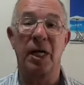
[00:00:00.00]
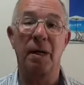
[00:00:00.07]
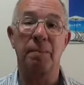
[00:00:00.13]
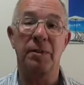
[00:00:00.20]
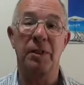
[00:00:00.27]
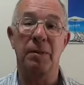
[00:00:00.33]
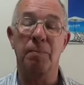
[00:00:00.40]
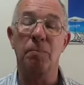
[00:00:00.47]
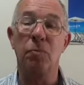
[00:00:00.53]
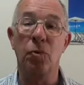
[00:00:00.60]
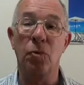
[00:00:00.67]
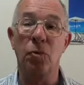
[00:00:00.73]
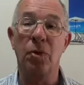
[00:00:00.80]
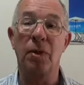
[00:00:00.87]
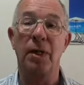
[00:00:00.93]
happening
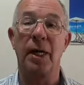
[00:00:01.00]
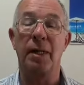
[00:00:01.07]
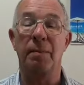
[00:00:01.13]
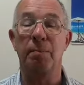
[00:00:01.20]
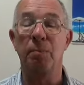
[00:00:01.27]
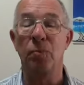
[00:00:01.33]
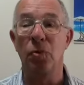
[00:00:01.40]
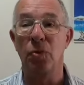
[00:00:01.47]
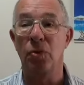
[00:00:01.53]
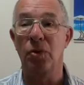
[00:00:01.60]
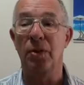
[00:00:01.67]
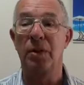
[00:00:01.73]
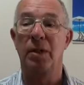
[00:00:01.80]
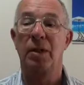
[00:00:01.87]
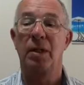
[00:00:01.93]
more and more